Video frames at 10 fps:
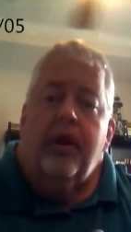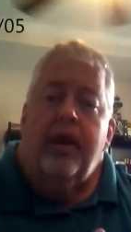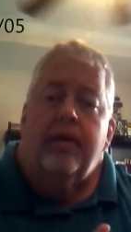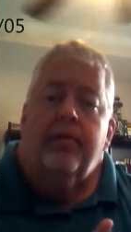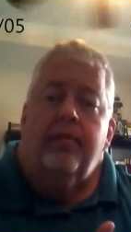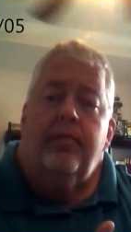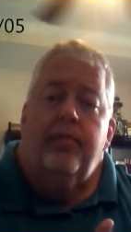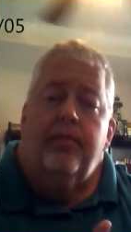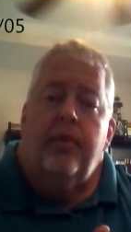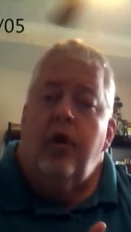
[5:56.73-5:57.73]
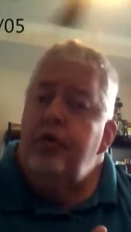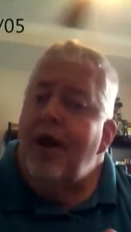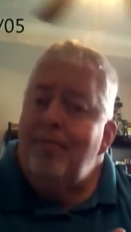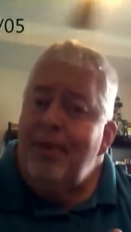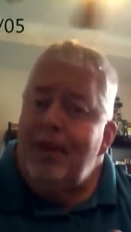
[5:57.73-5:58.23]
like no
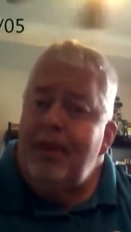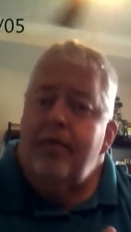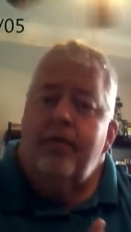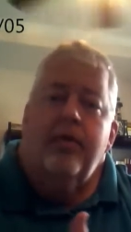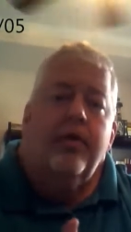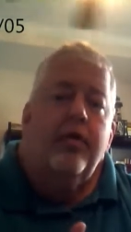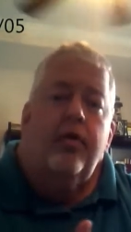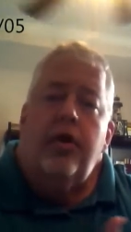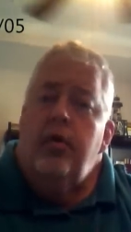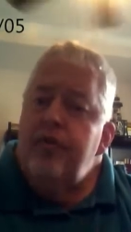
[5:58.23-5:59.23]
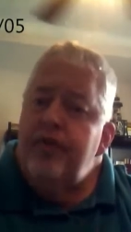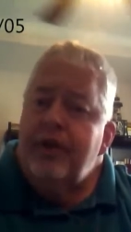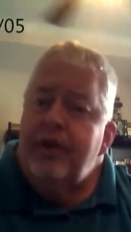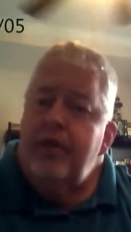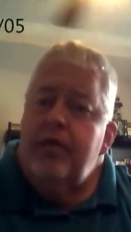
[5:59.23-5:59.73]
diabetes, no
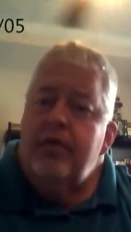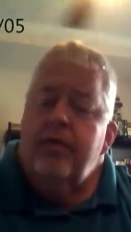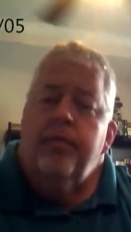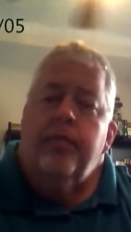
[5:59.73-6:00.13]
sickness,